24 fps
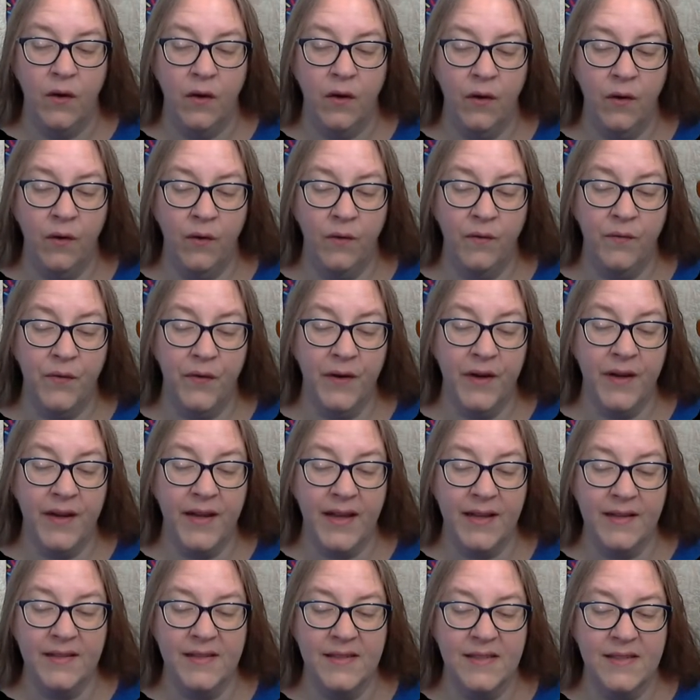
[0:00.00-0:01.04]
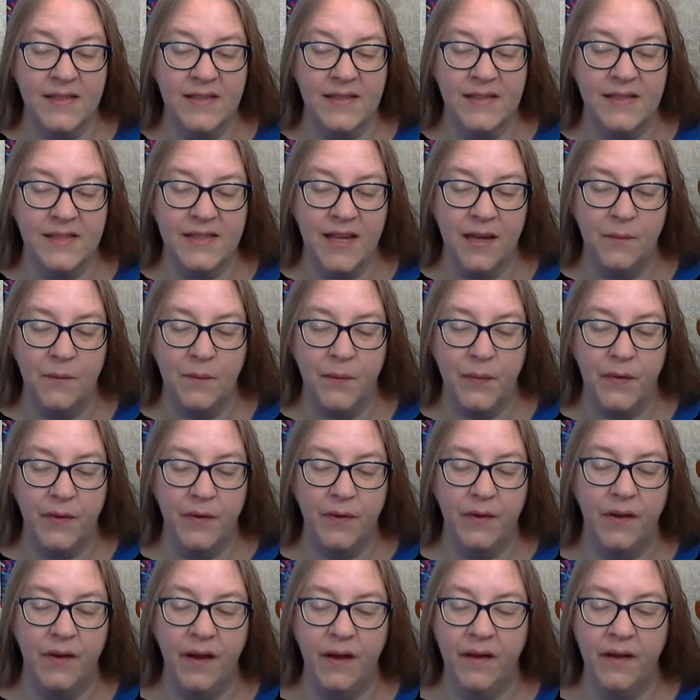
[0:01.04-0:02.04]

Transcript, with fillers: Over against this temple,